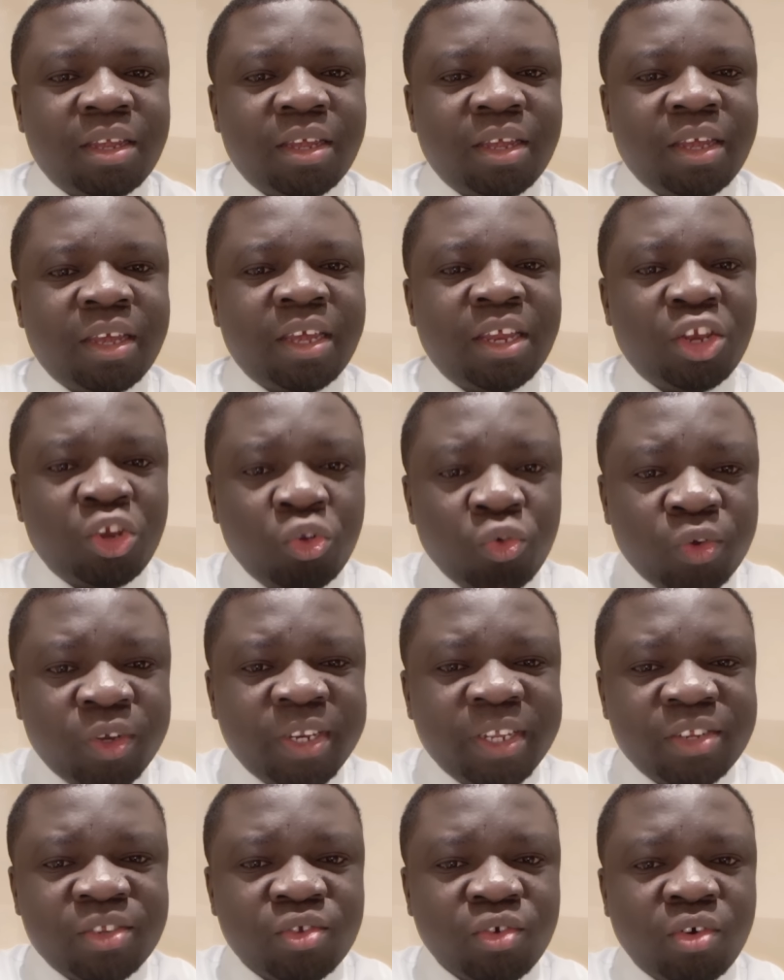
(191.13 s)
uh,
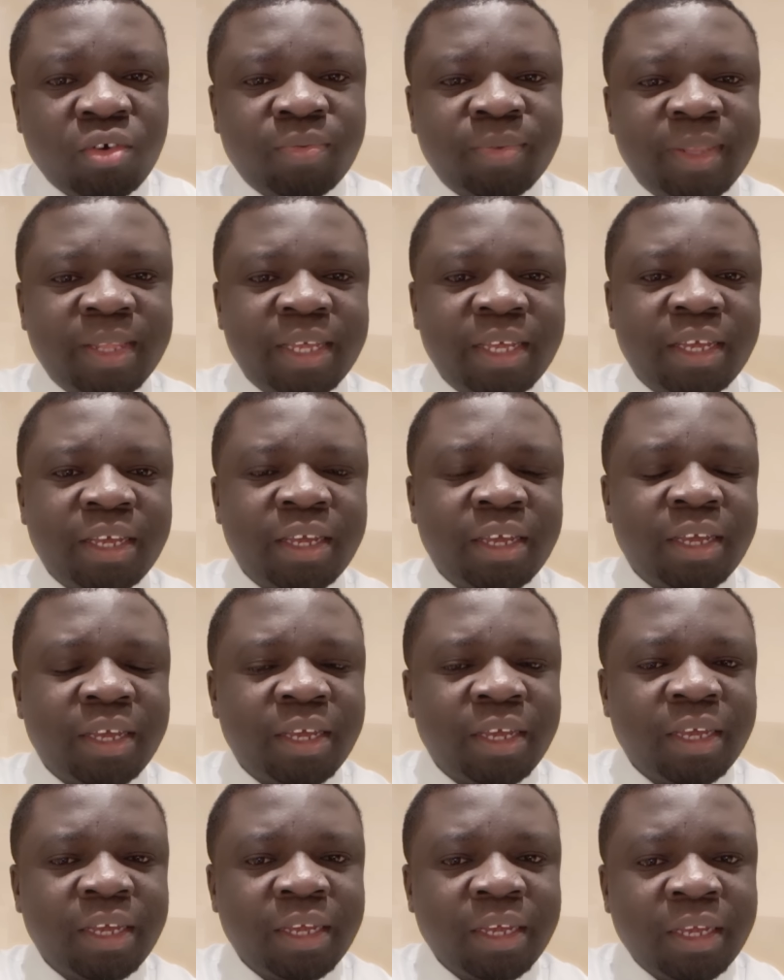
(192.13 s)
duties of
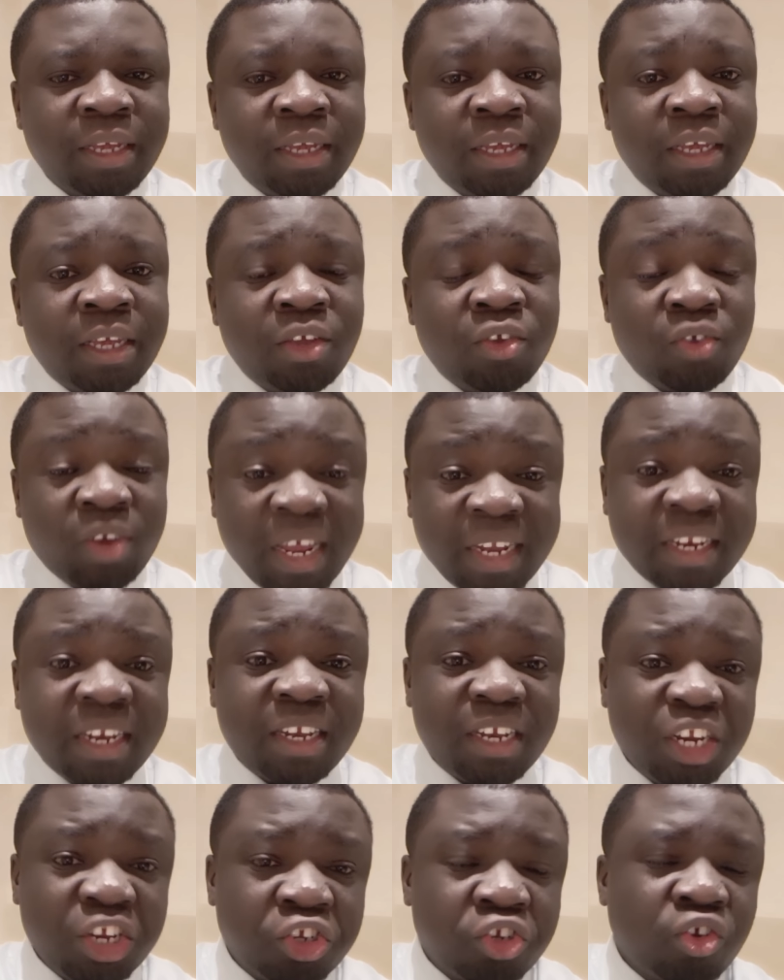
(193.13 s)
the United
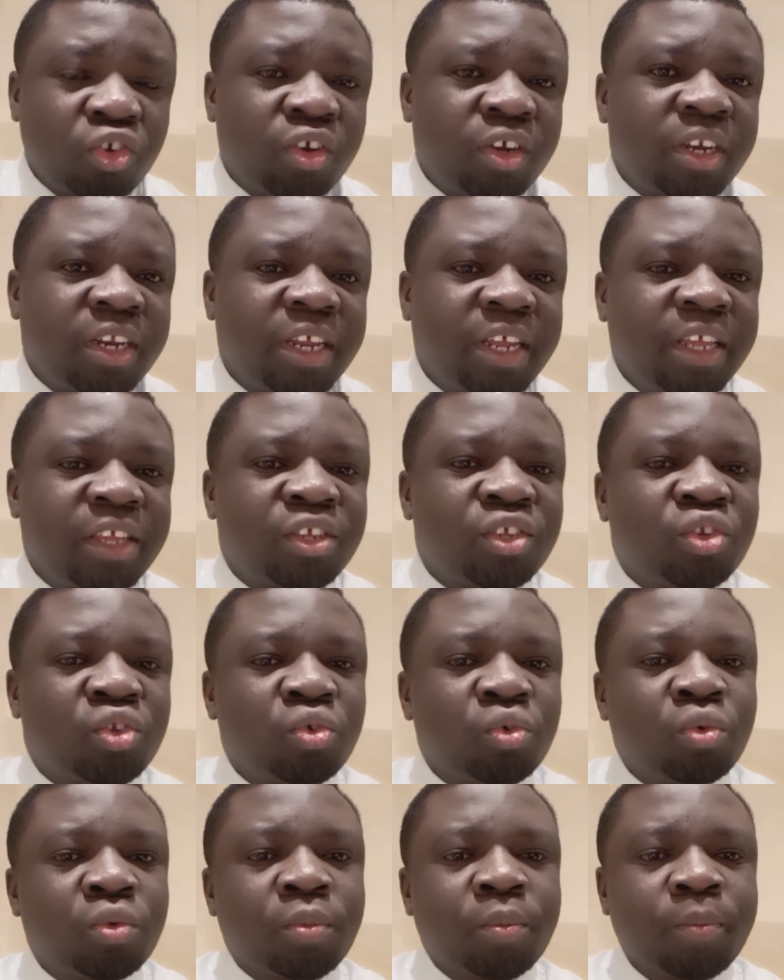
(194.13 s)
Nations is
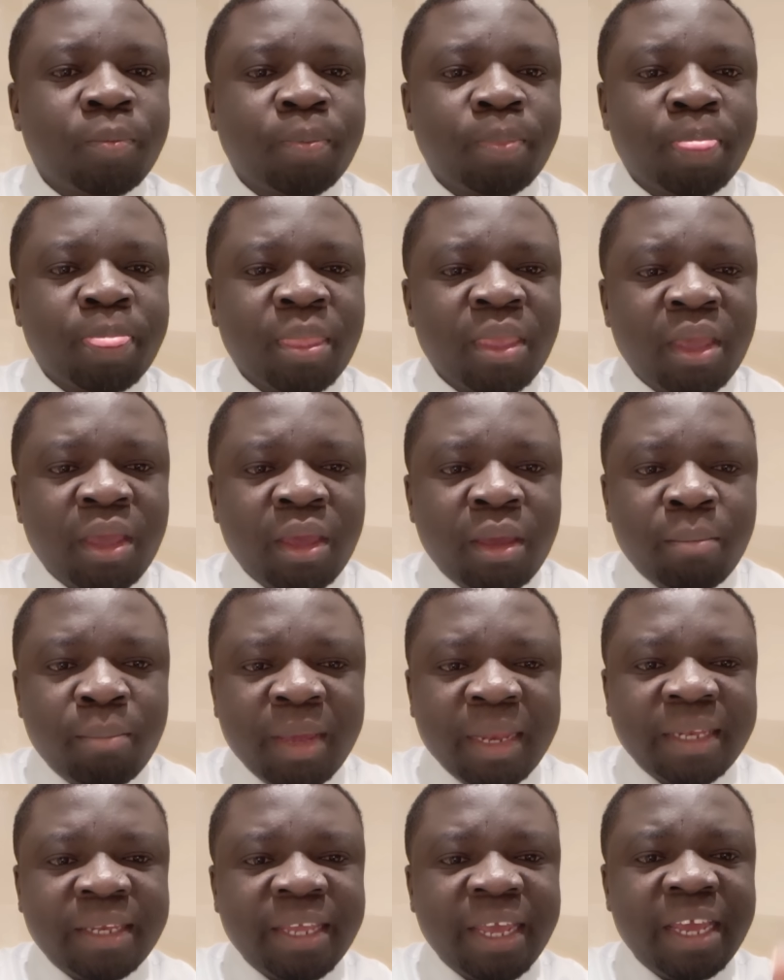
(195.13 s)
to
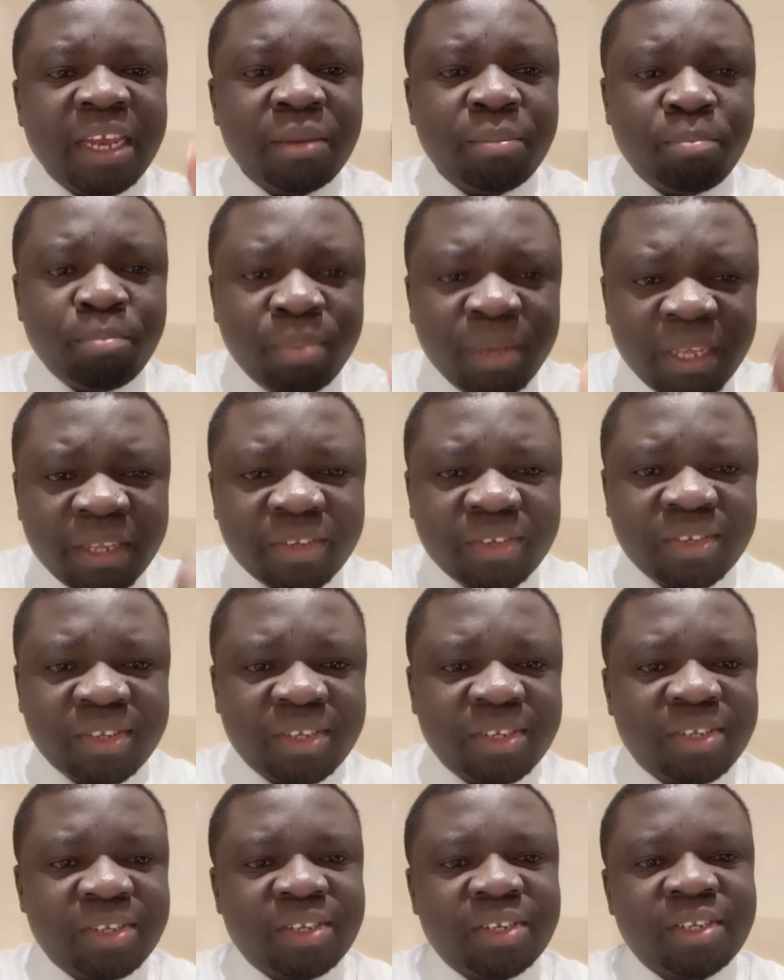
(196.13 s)
maintain
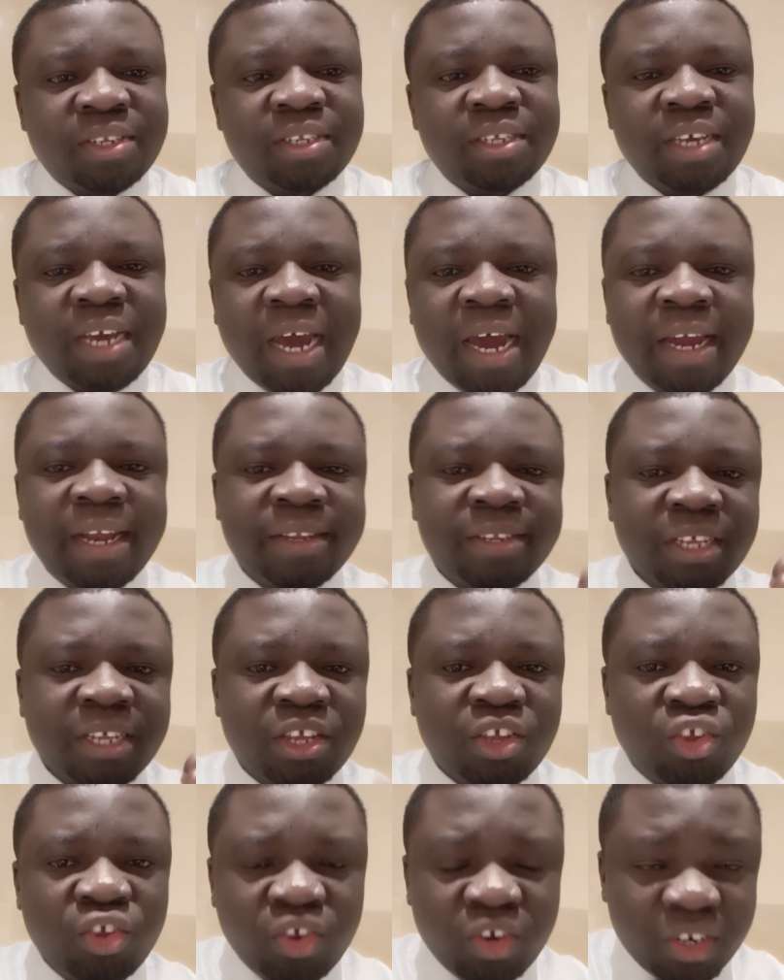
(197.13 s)
peace and
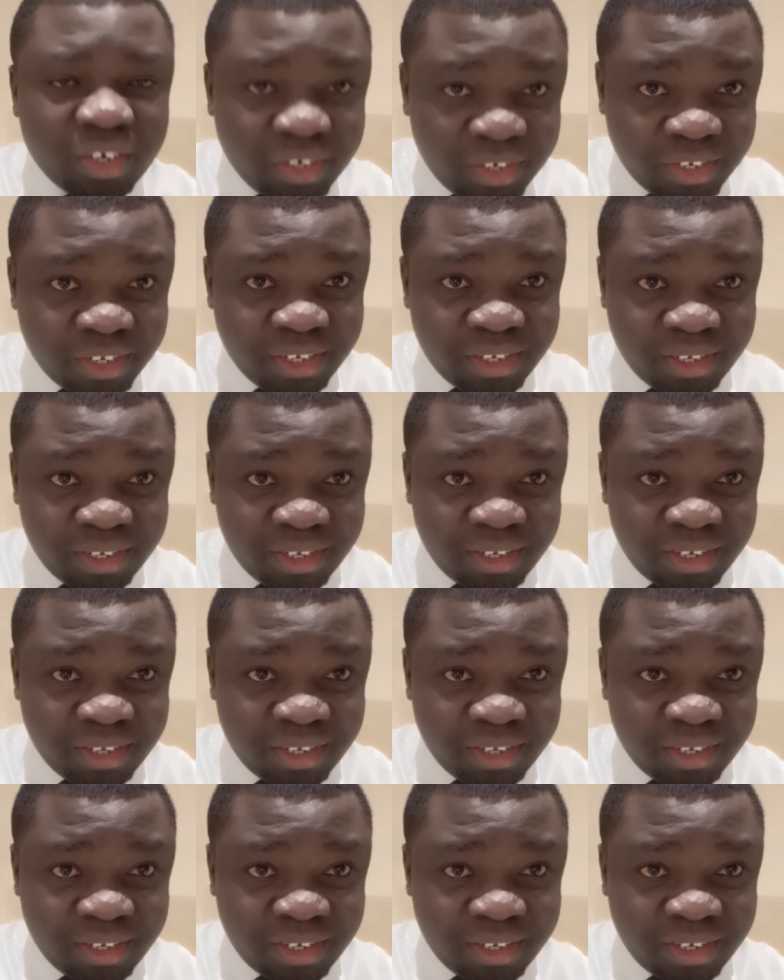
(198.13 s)
security